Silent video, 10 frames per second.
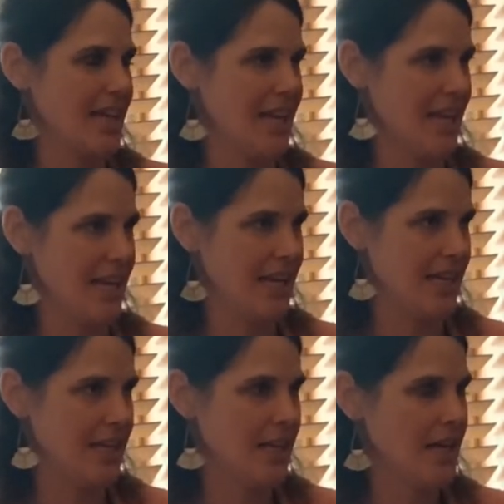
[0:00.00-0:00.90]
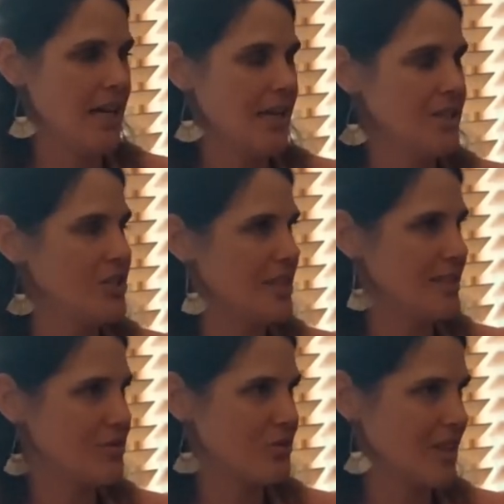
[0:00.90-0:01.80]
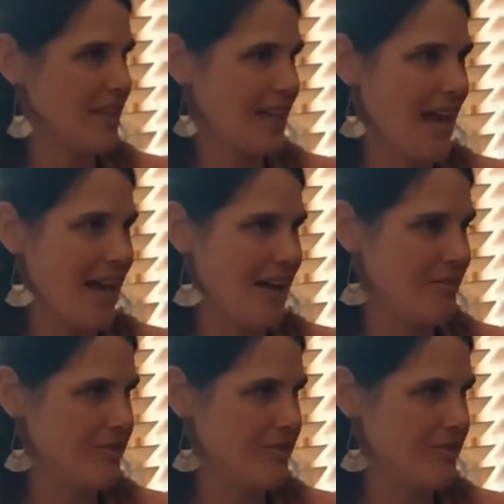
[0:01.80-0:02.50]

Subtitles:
can just really have